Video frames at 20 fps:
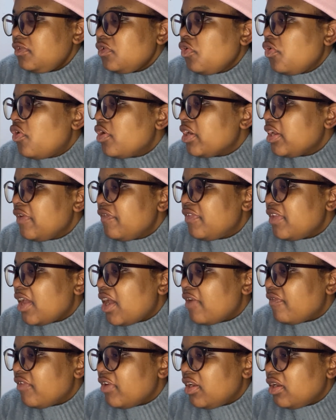Or if
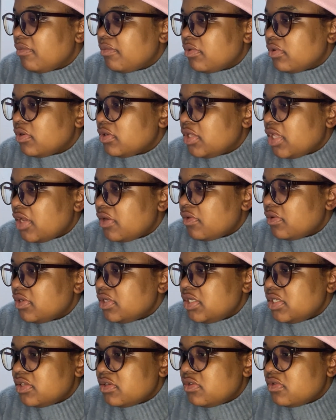they're available, they're not
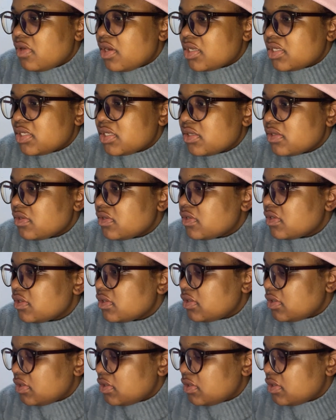easy to access.